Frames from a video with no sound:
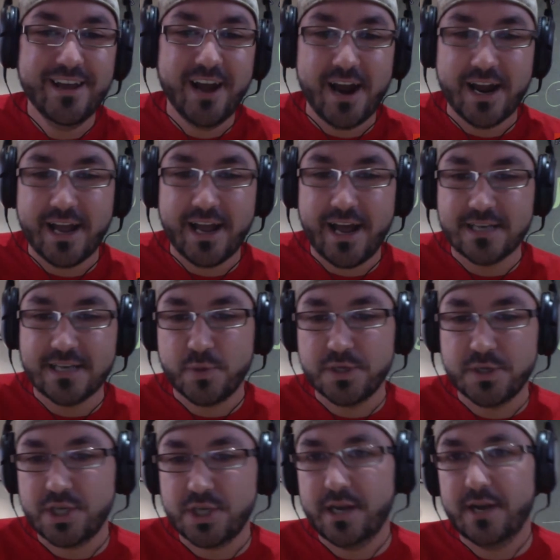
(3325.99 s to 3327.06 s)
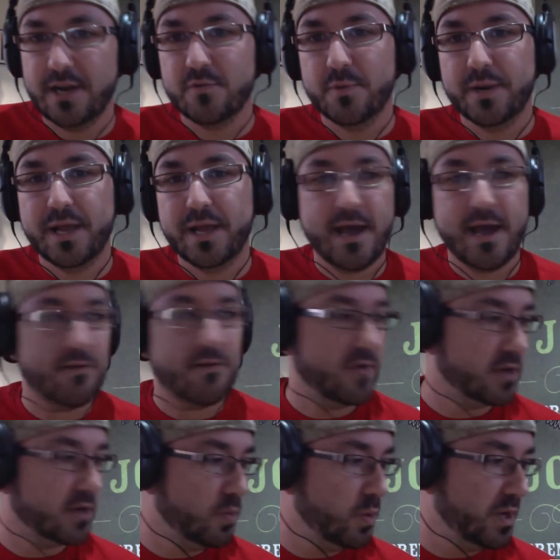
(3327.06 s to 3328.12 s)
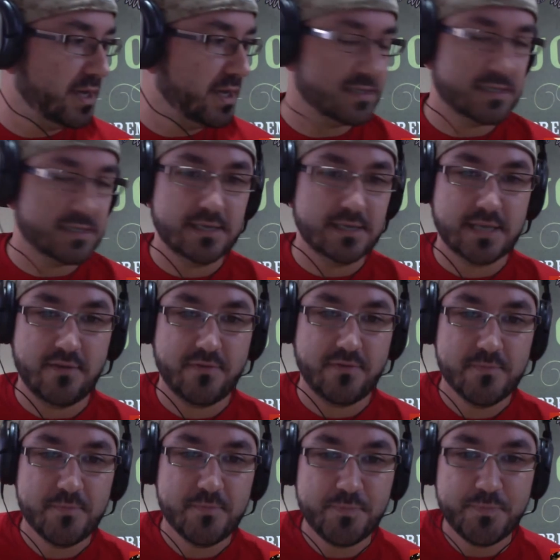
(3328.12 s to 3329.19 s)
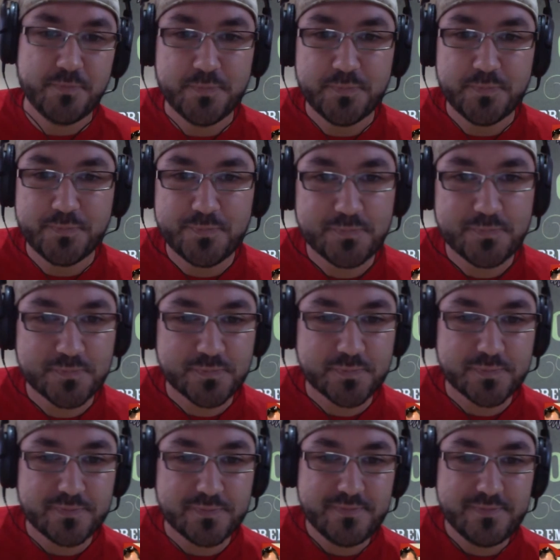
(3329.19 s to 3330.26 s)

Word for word: All right, guys, appreciate it. Everybody have a good weekend. Stay safe. Thanks, fellas.